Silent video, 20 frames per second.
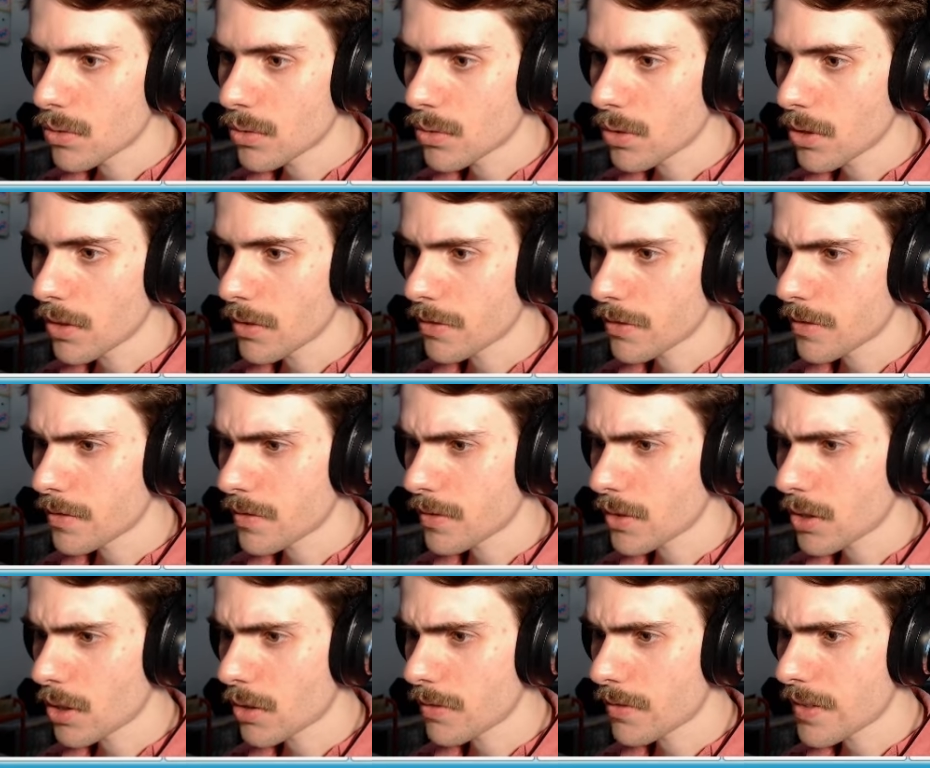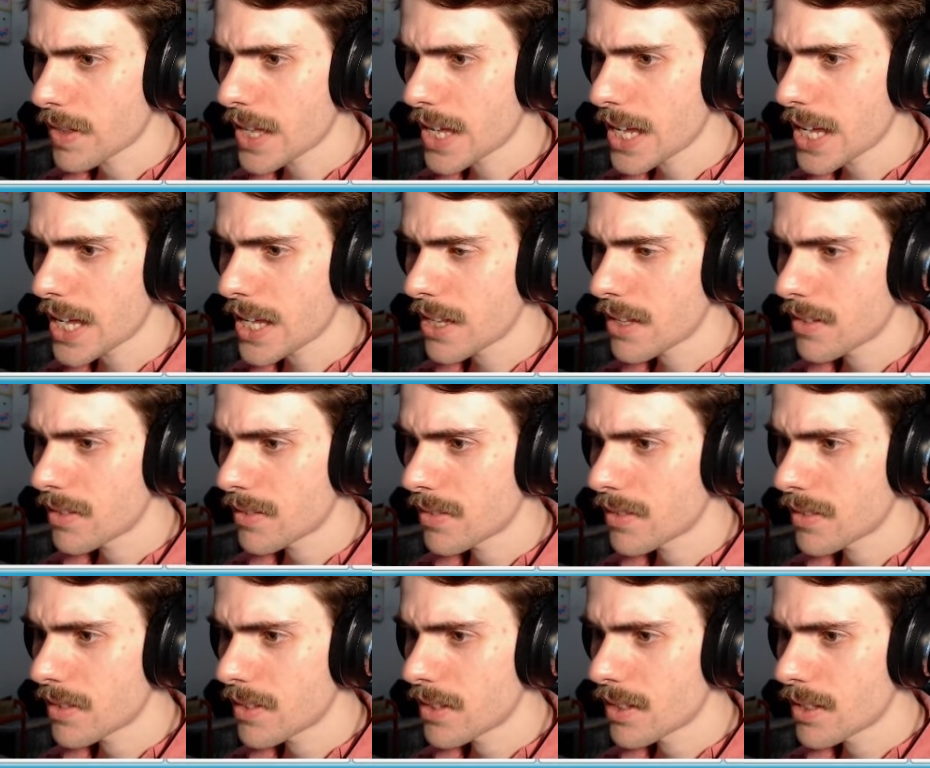We're off there?
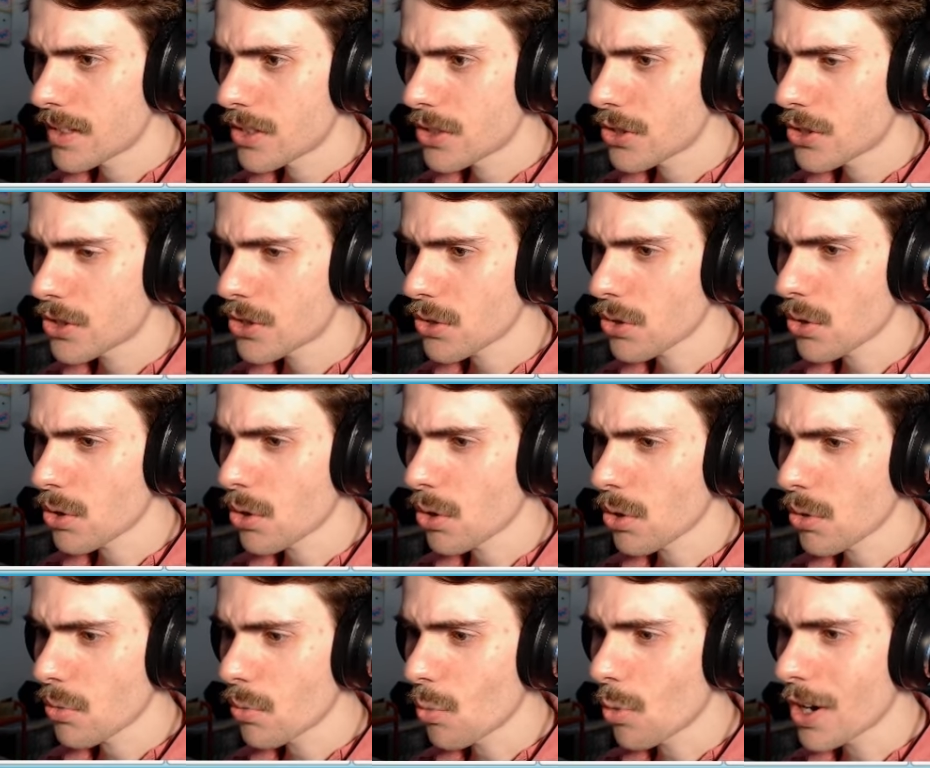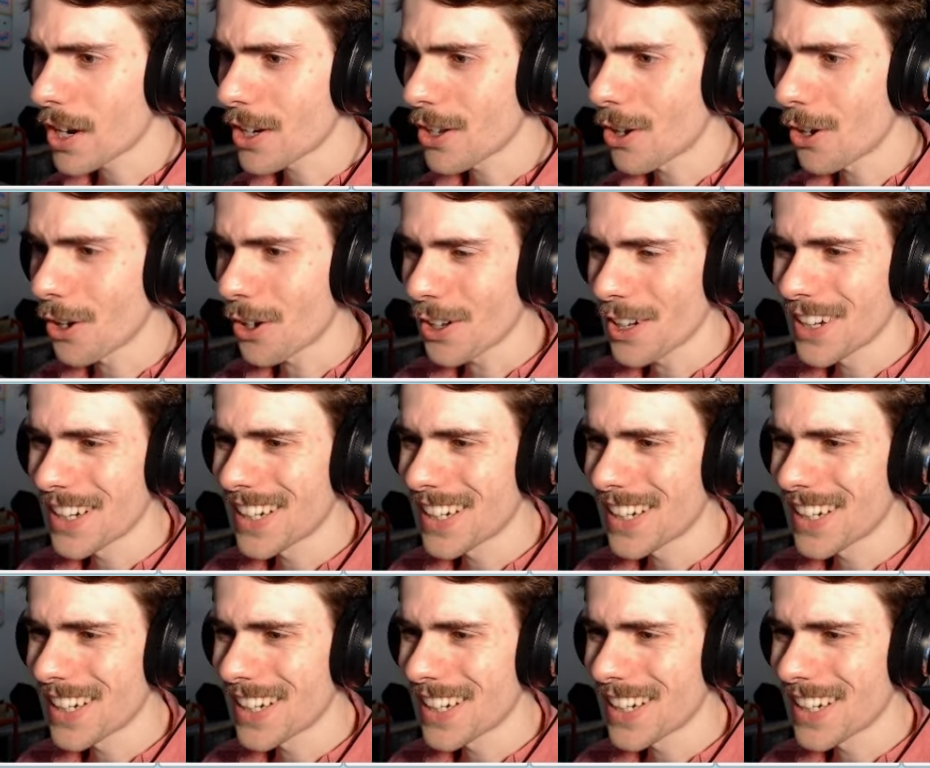Sure, why not?